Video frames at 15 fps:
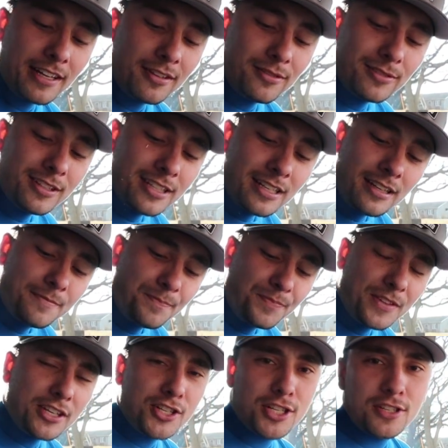I don't think.
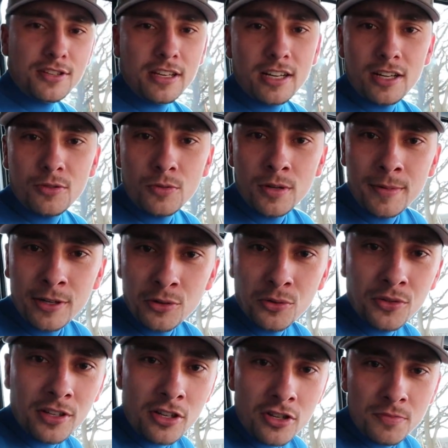It's just one of my
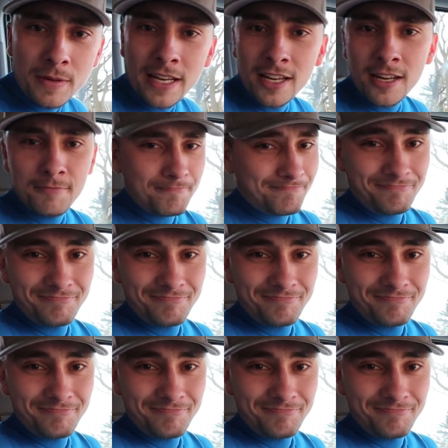rules I just made up.